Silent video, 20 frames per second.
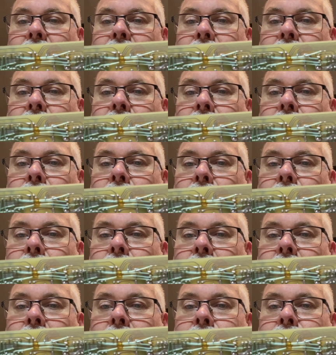
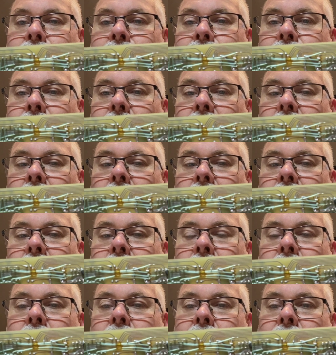So
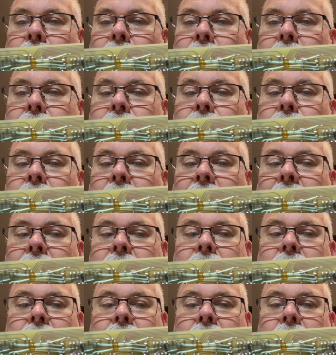initially when I saw that,
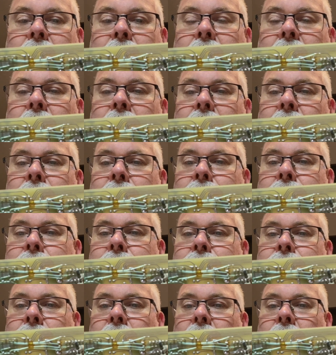I
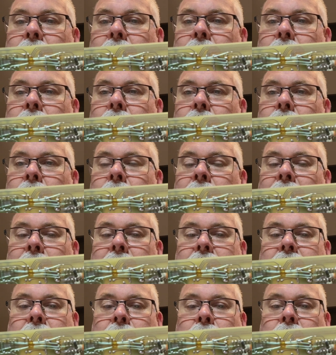thought that
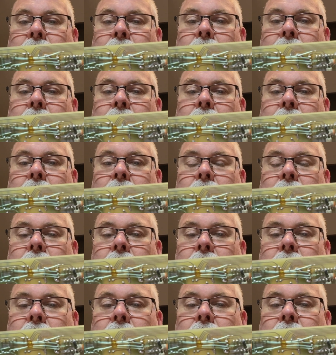maybe someone
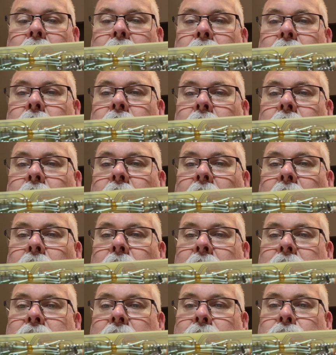had
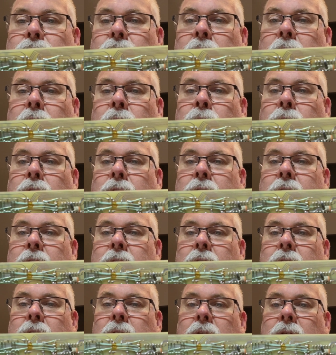carried out some sort of little mod
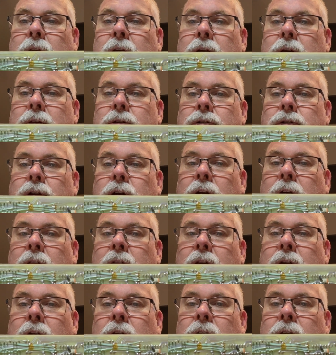in the studio
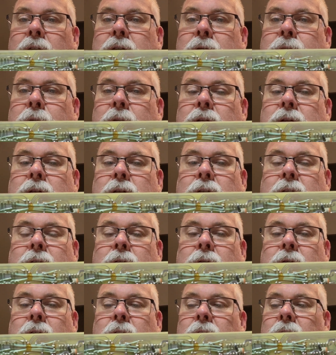that owned this, but
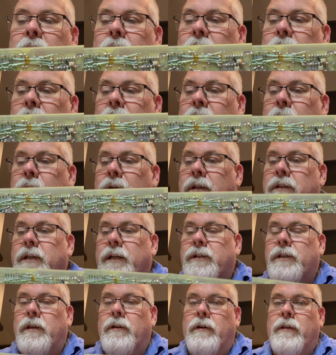but it's
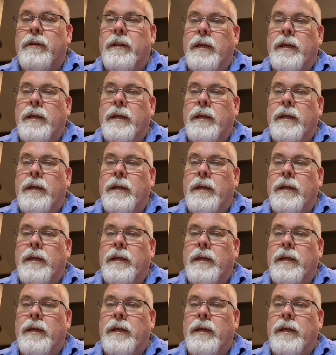actually on